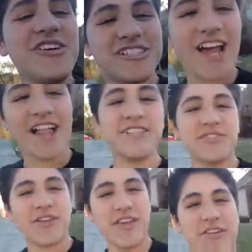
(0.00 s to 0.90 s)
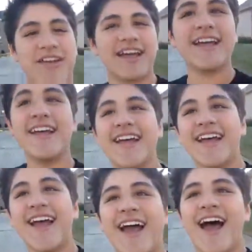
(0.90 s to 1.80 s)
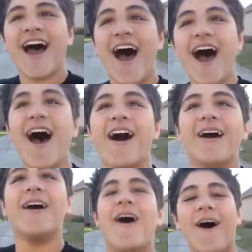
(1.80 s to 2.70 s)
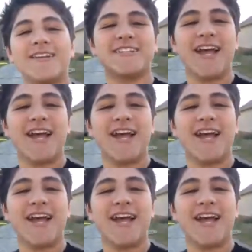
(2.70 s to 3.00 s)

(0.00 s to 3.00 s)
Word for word: you a challenge video today. Uh, our